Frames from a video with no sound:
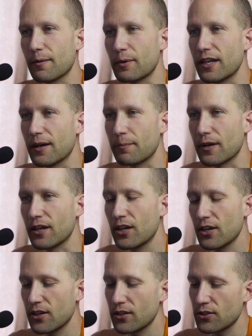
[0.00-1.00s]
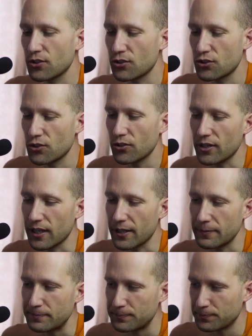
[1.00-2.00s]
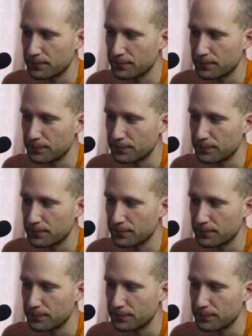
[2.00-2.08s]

Abhidhamma. Joy,